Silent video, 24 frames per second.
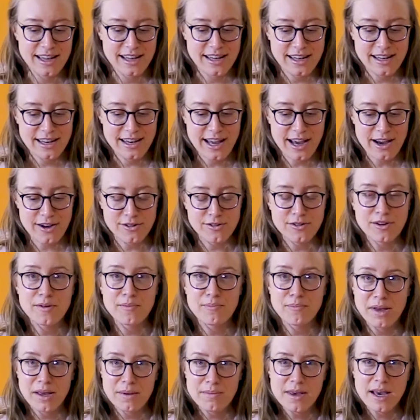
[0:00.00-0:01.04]
Now,
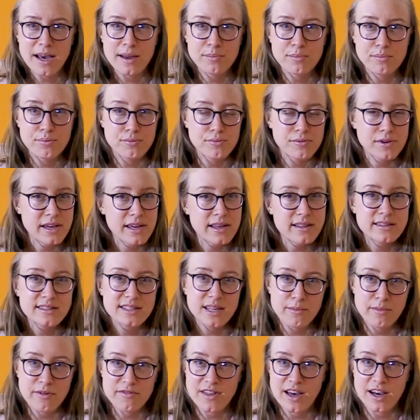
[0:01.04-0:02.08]
maybe I breathe
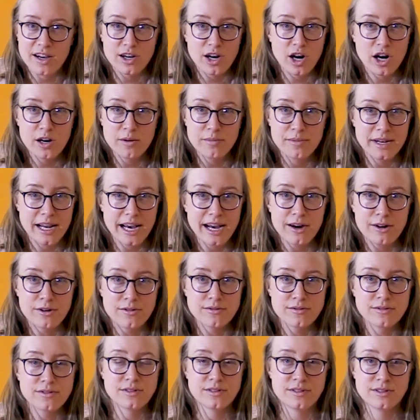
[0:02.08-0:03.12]
some of that carbon out
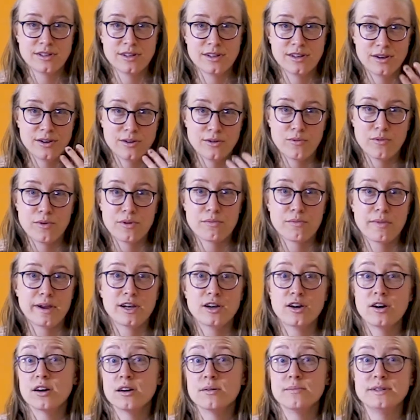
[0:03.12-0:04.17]
with my
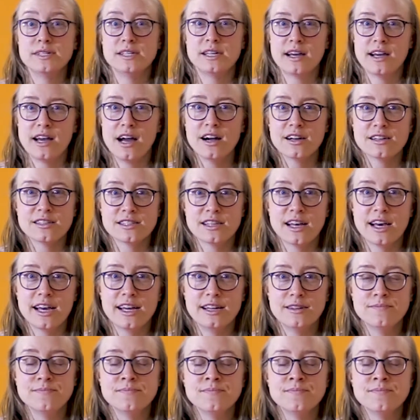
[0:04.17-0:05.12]
carbon dioxide.